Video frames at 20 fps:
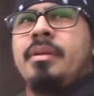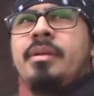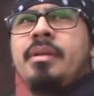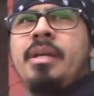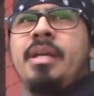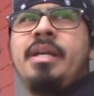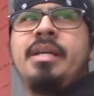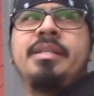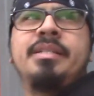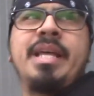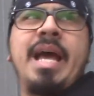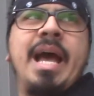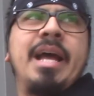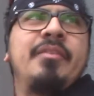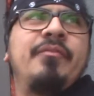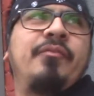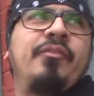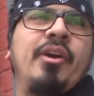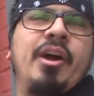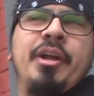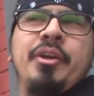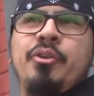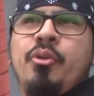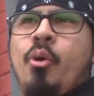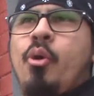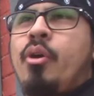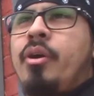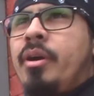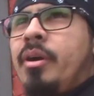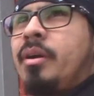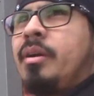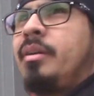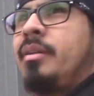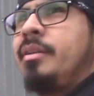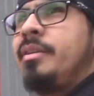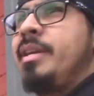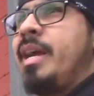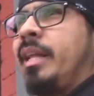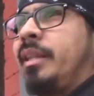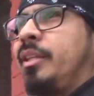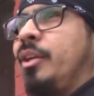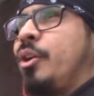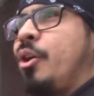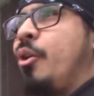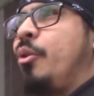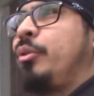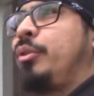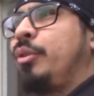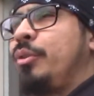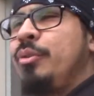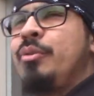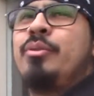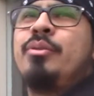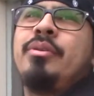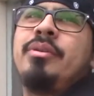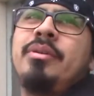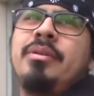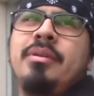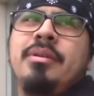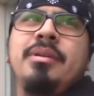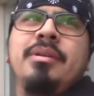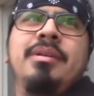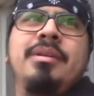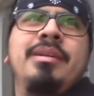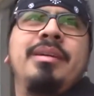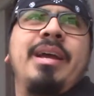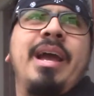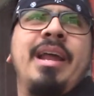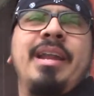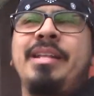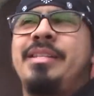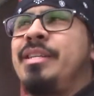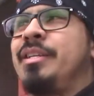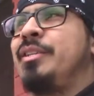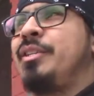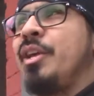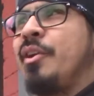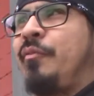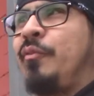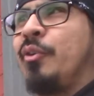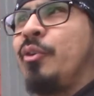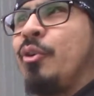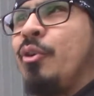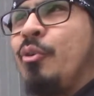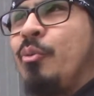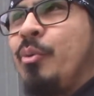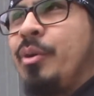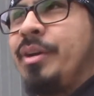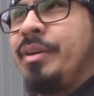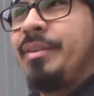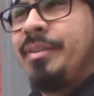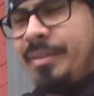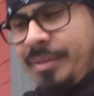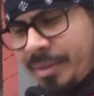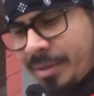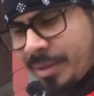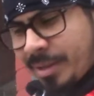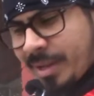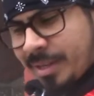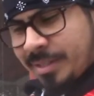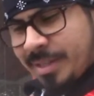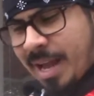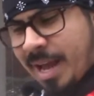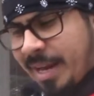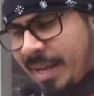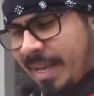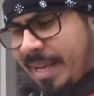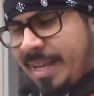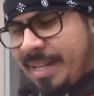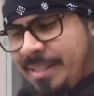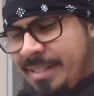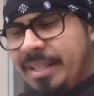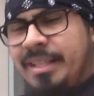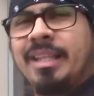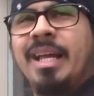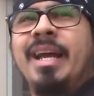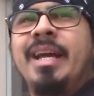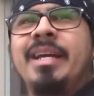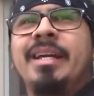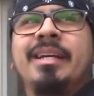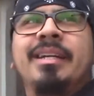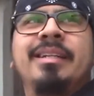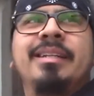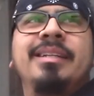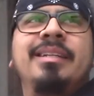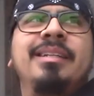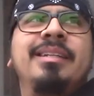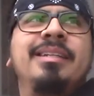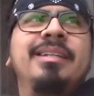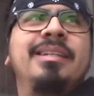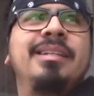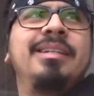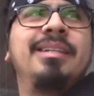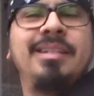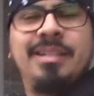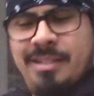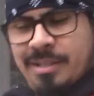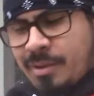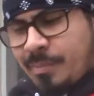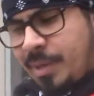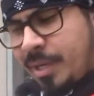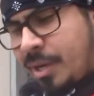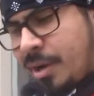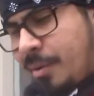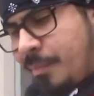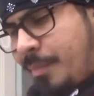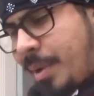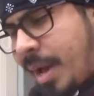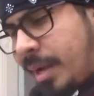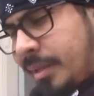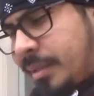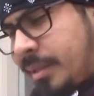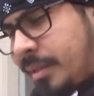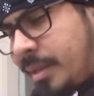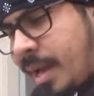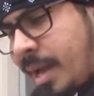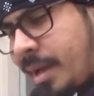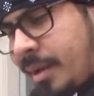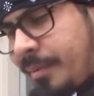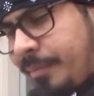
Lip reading: He is that front door you have to go through. And it's a difficult one. It's not an easy thing. Let me come back to that.